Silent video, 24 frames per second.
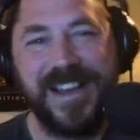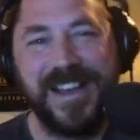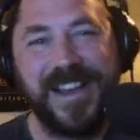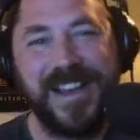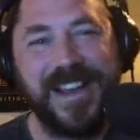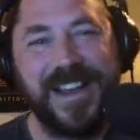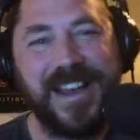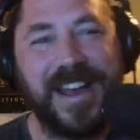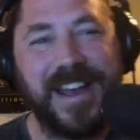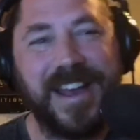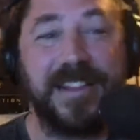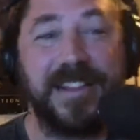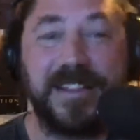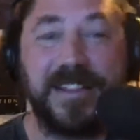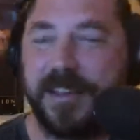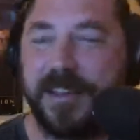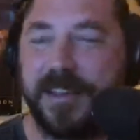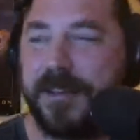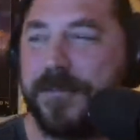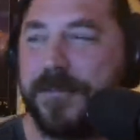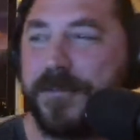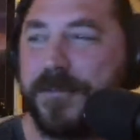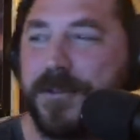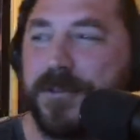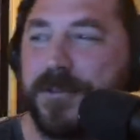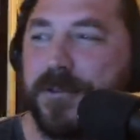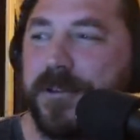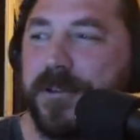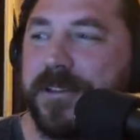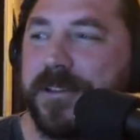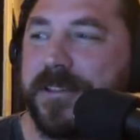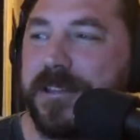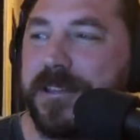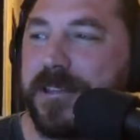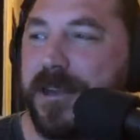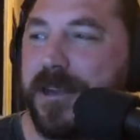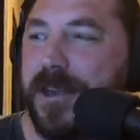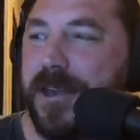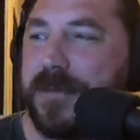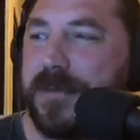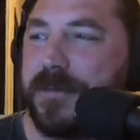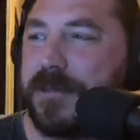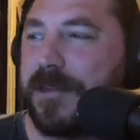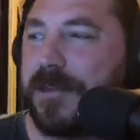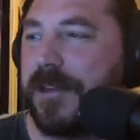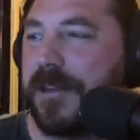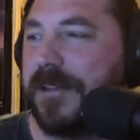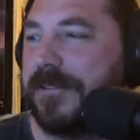And thank you for joining the chat,
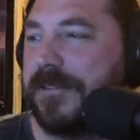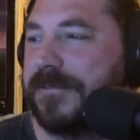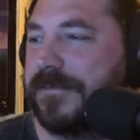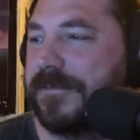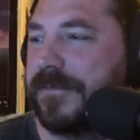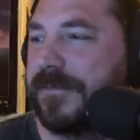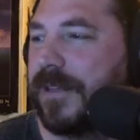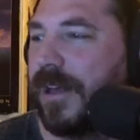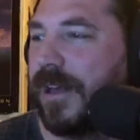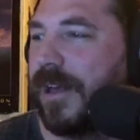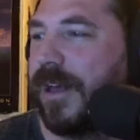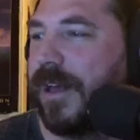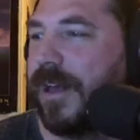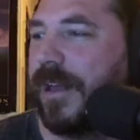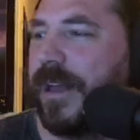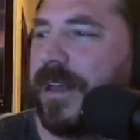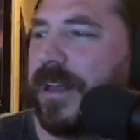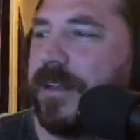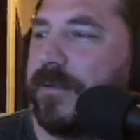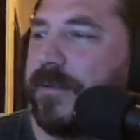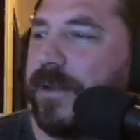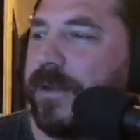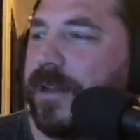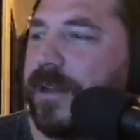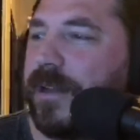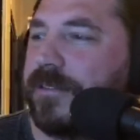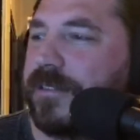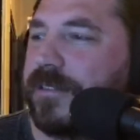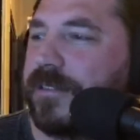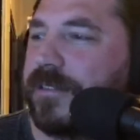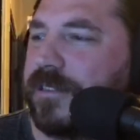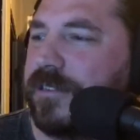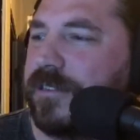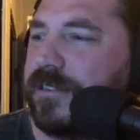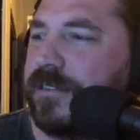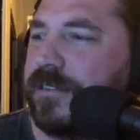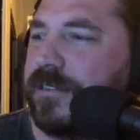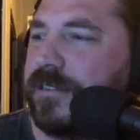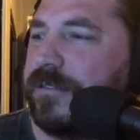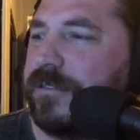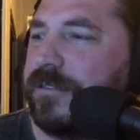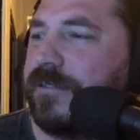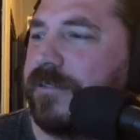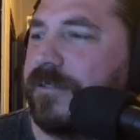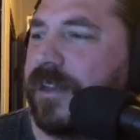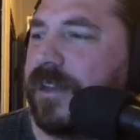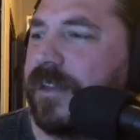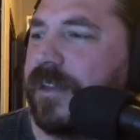Michelle. Anyone else new
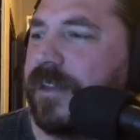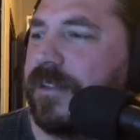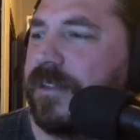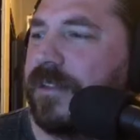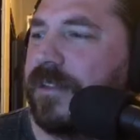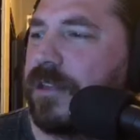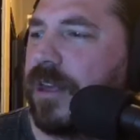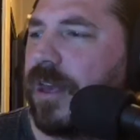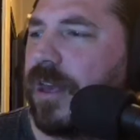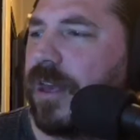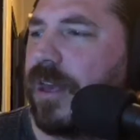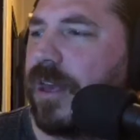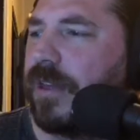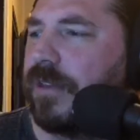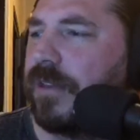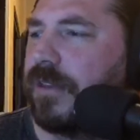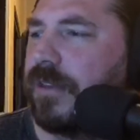in the chat?